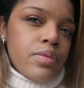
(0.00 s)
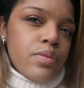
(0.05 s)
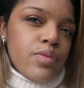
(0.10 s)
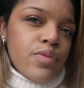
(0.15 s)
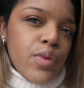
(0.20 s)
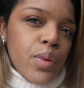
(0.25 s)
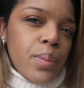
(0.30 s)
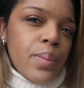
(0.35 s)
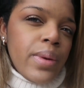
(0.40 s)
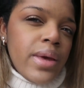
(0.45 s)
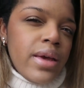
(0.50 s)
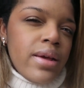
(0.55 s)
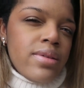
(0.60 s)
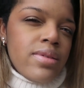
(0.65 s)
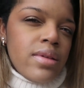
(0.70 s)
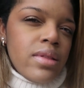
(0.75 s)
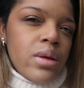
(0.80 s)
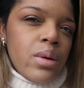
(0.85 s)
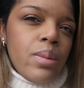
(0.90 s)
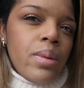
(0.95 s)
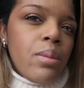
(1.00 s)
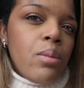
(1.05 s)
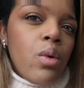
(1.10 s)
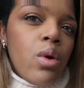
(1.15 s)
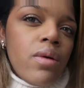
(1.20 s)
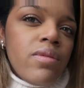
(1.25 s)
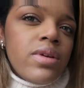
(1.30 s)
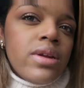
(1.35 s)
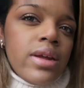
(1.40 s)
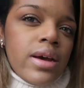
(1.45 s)
for me is a little bit
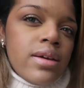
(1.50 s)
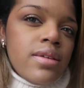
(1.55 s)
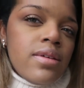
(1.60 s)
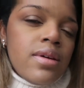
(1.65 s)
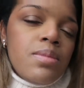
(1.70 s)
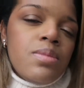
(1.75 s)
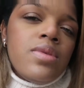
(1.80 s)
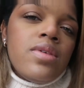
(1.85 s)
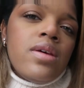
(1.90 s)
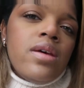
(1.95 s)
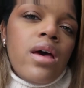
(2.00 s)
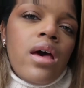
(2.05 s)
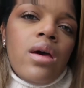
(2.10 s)
more of a nighttime scent.